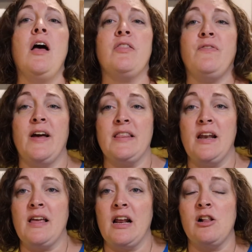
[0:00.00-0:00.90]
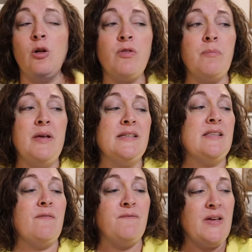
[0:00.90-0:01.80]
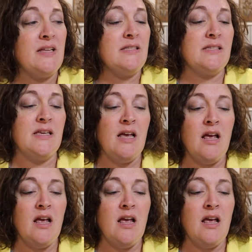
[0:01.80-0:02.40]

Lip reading: The fact that I got a clothing piece that fits,